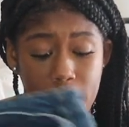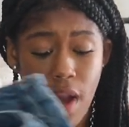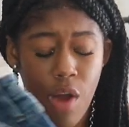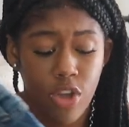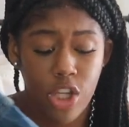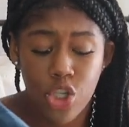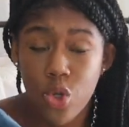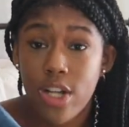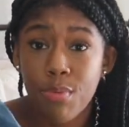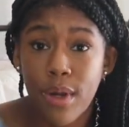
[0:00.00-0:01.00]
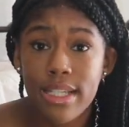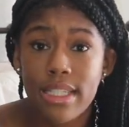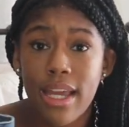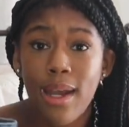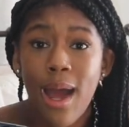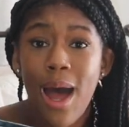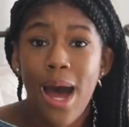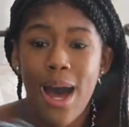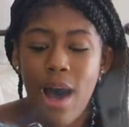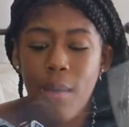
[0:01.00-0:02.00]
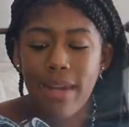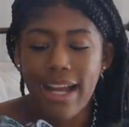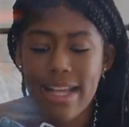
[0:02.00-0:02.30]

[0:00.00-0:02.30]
I'm not really a shorts person, um, like